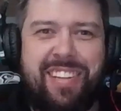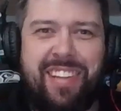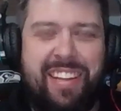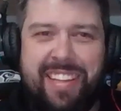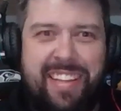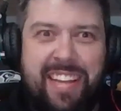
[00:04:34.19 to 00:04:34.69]

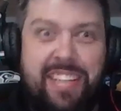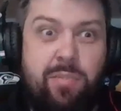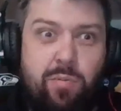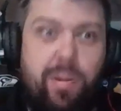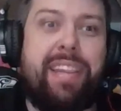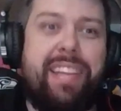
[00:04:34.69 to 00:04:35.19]
that they
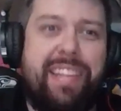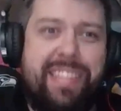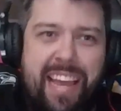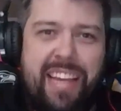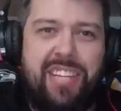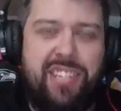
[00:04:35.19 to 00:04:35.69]
didn't win
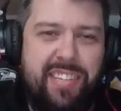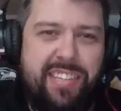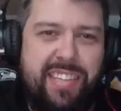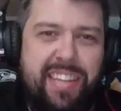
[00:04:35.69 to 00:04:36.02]
this Ashes.